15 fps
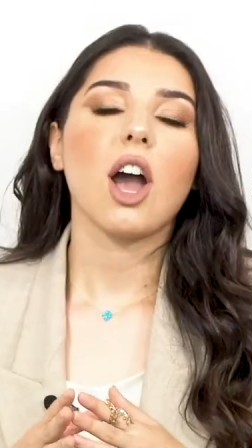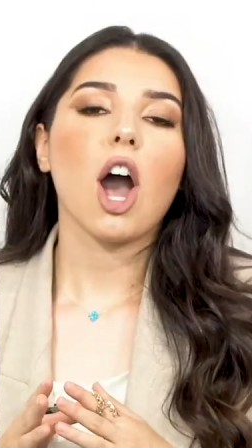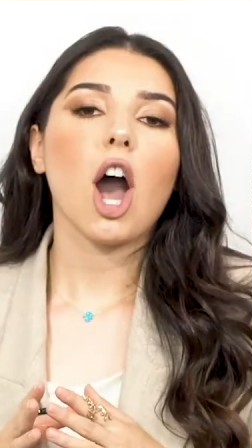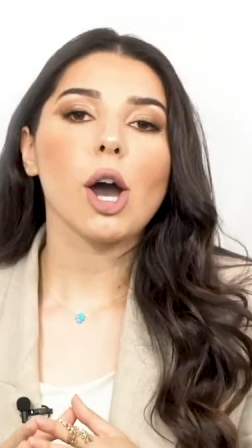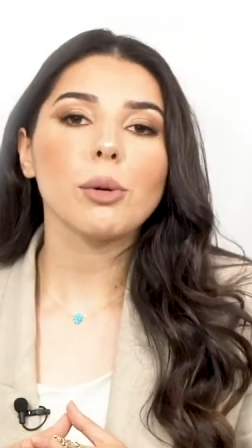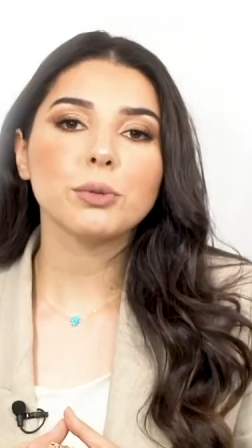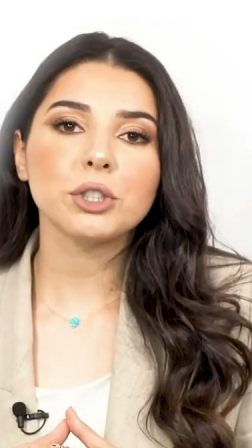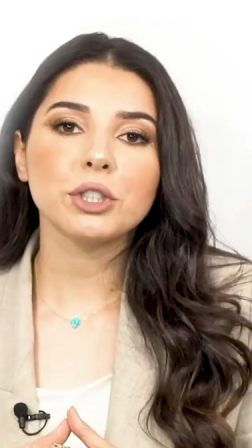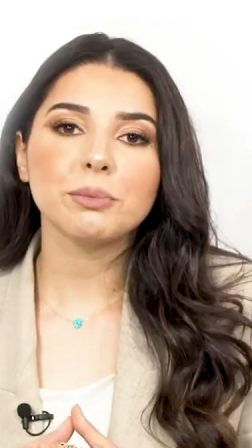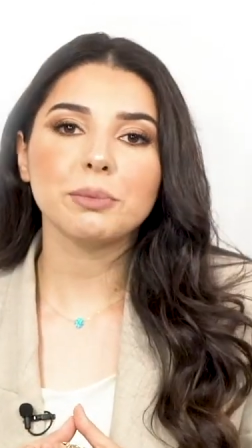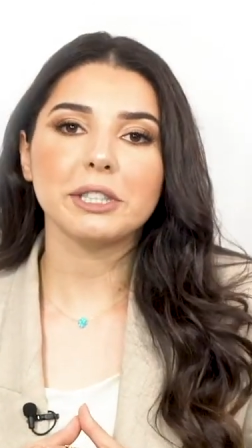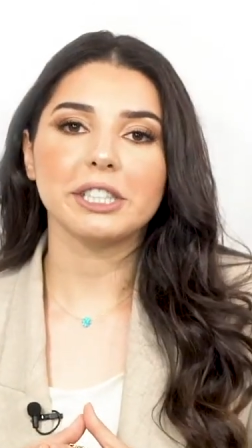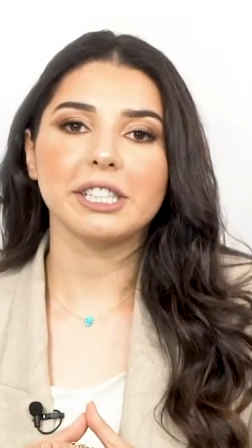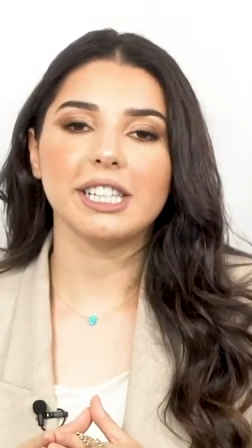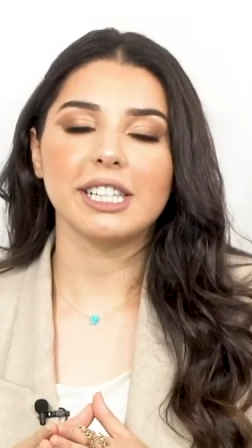Option
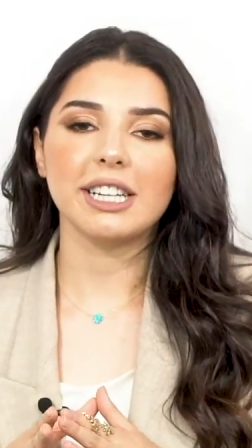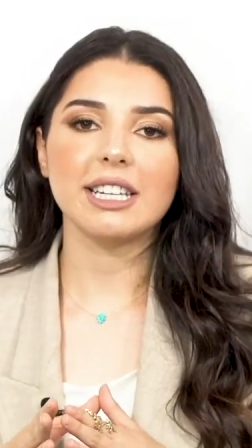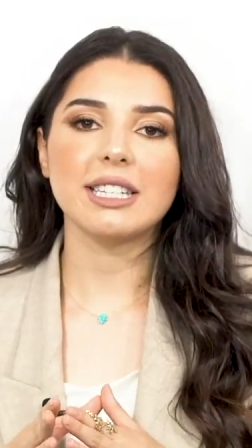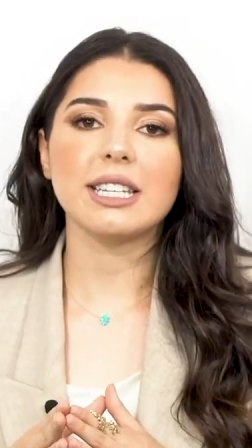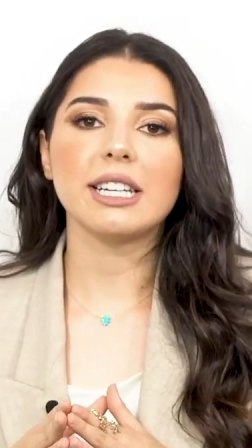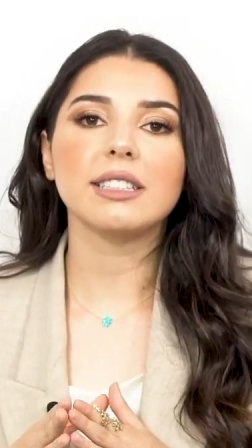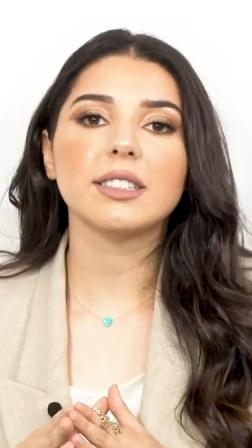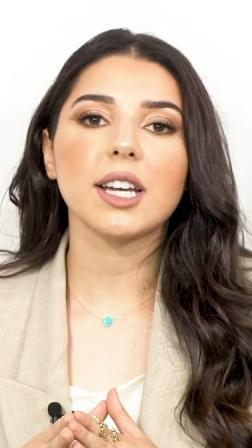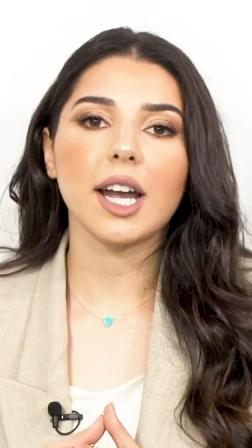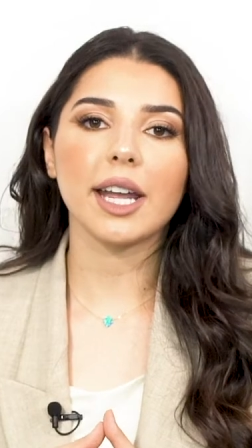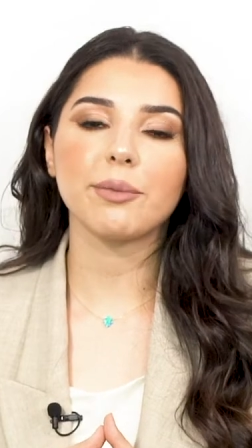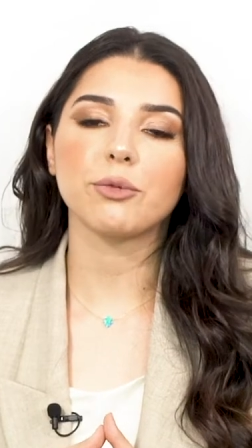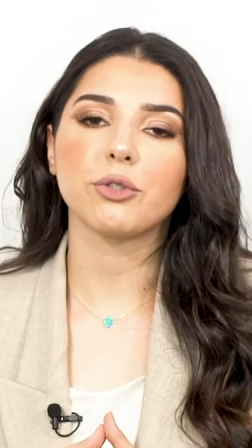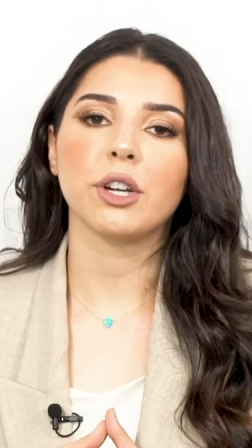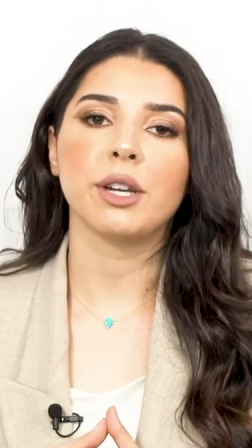period is a
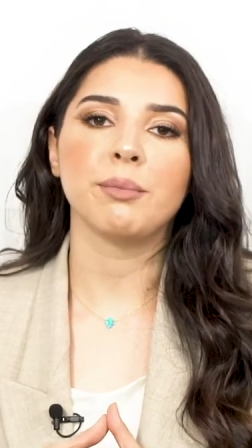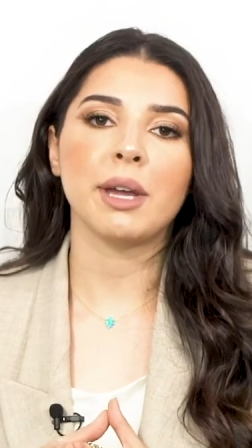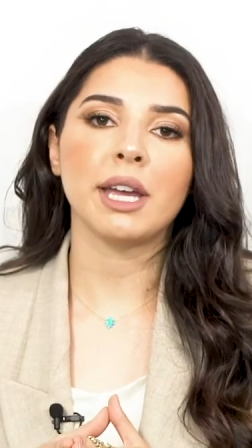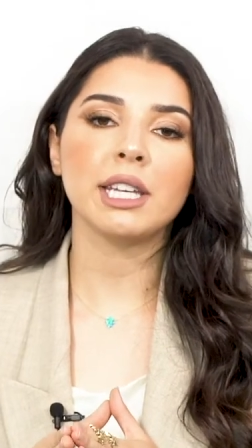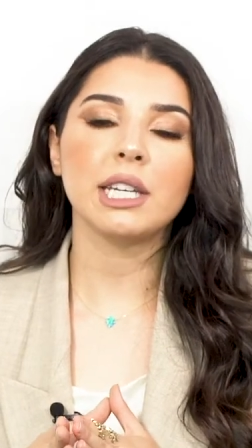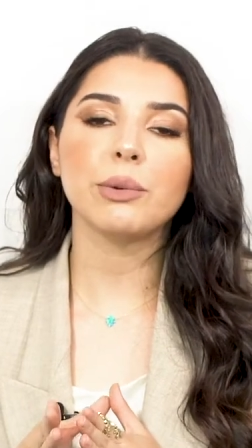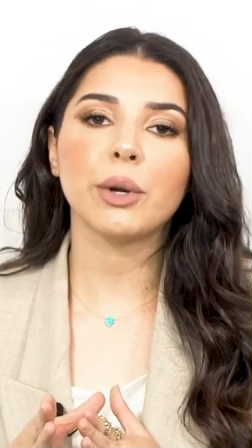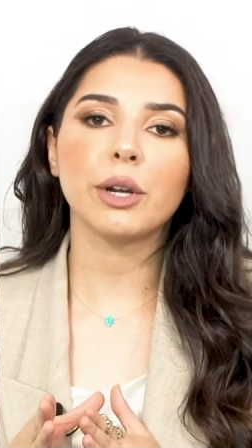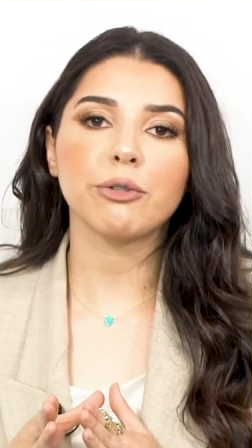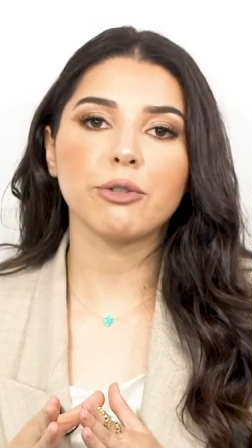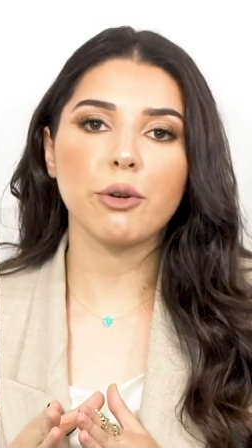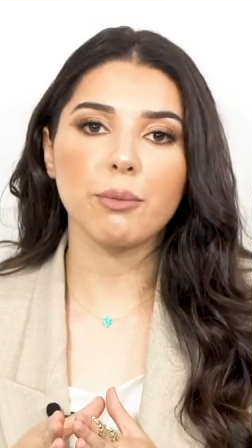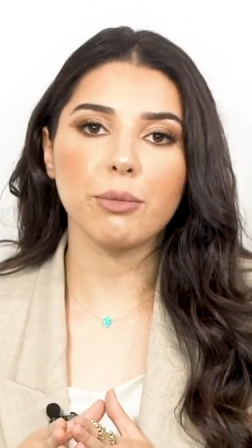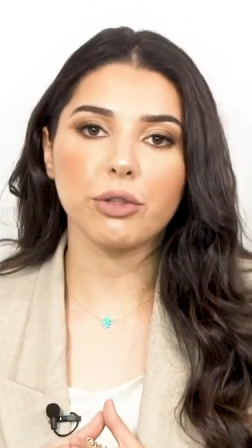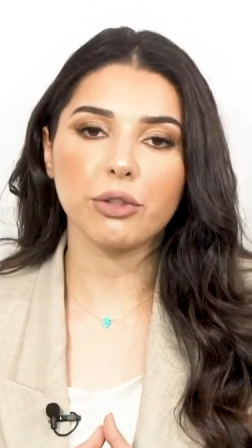time frame anywhere
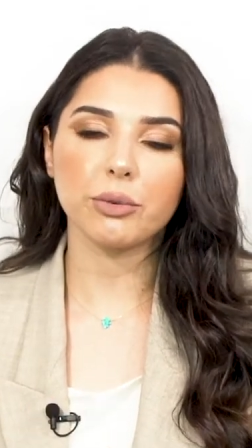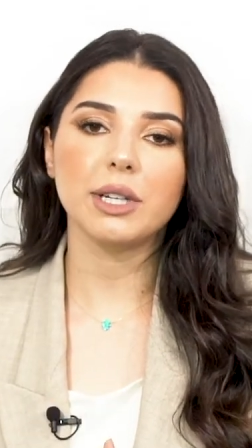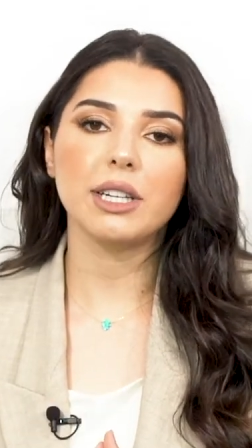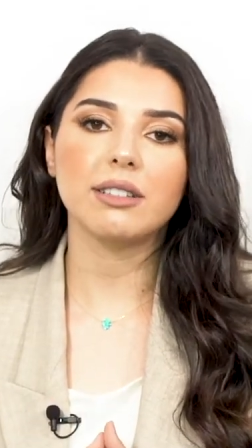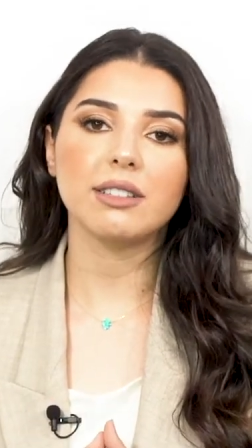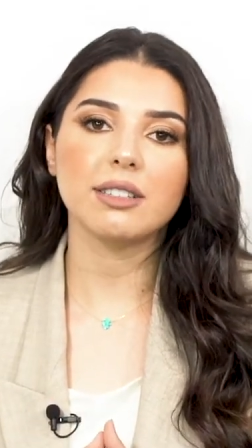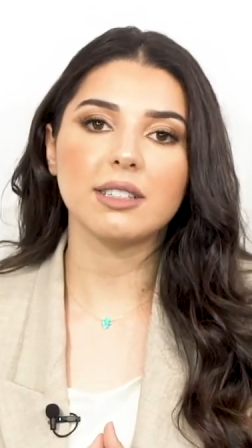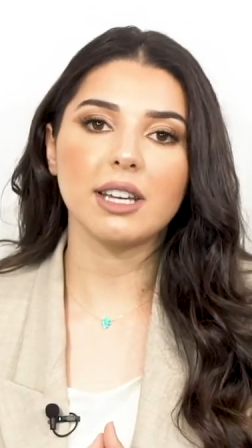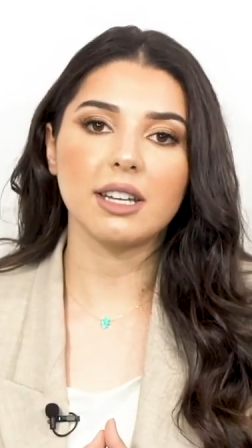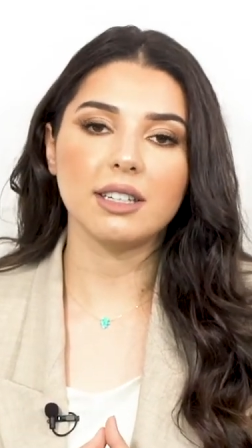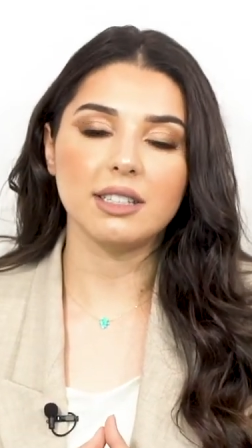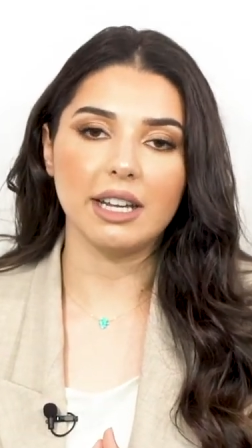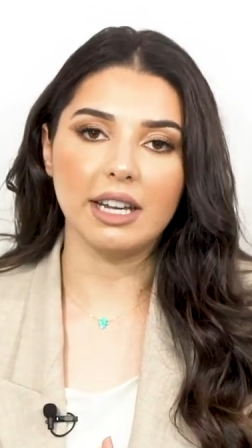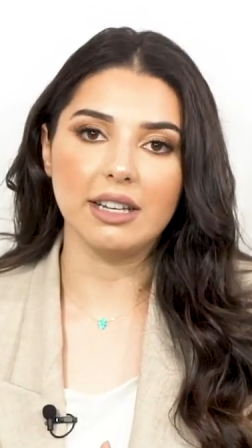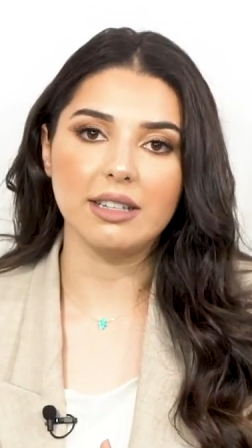from 3 to 10
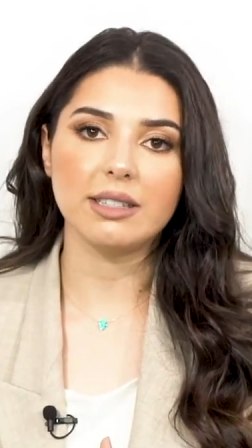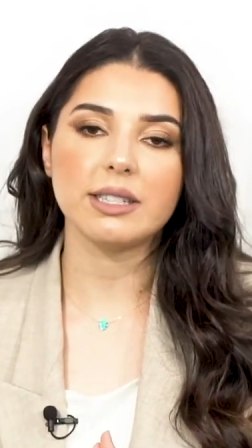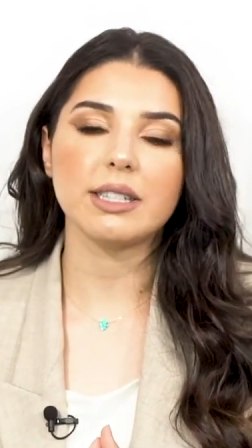days